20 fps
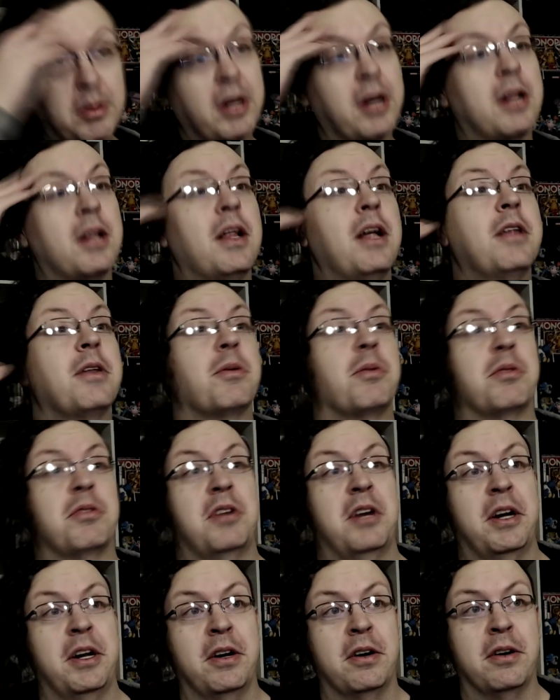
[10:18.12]
kind of glad there
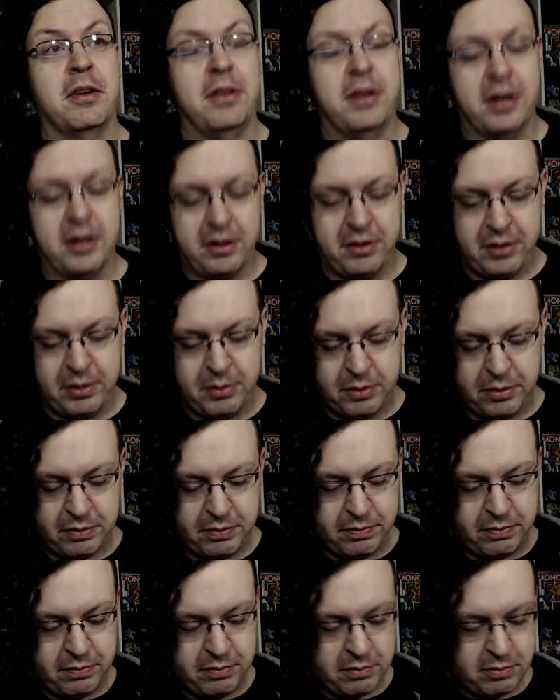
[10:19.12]
wasn't any art in there, because I would have
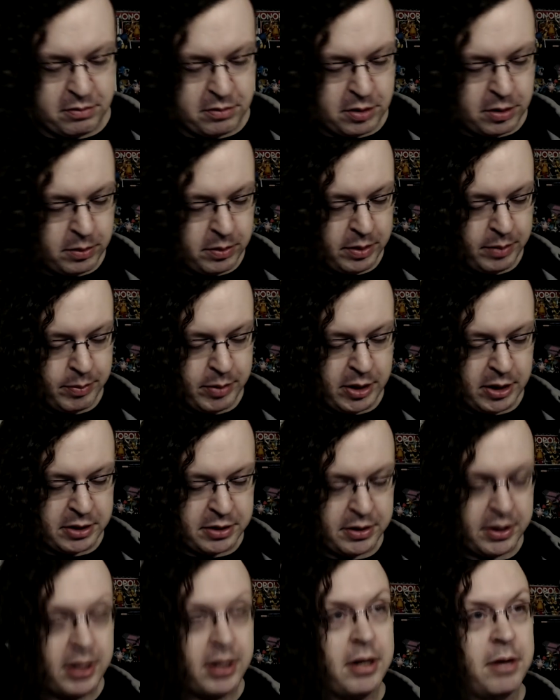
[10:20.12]
totally botched
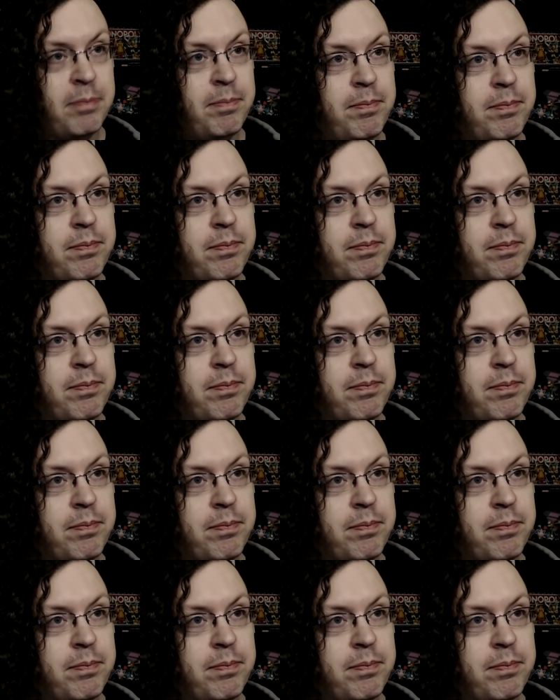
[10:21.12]
that.